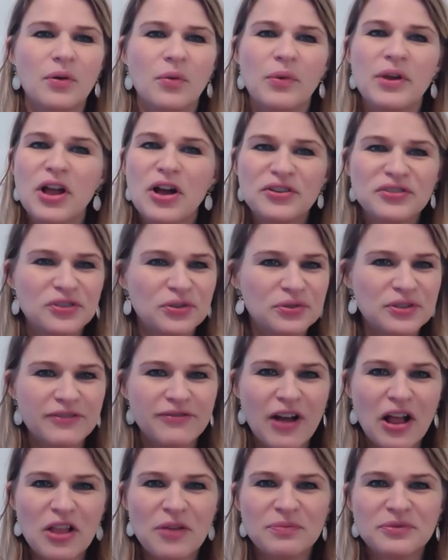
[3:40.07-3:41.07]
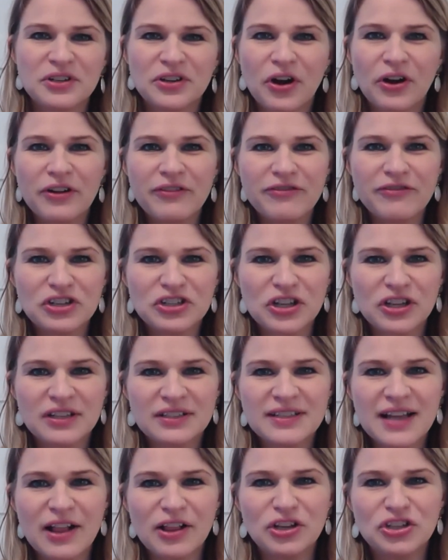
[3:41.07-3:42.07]
We also developed an artificial
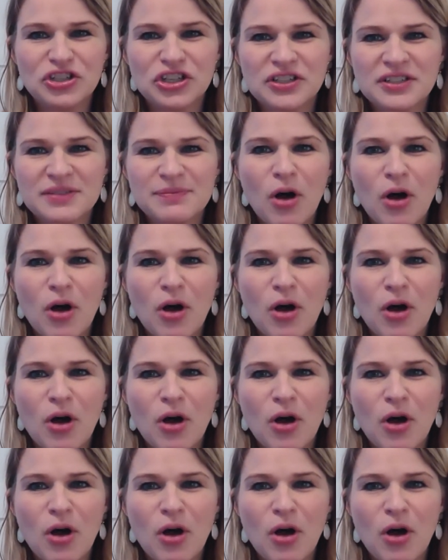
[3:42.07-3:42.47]
intelligence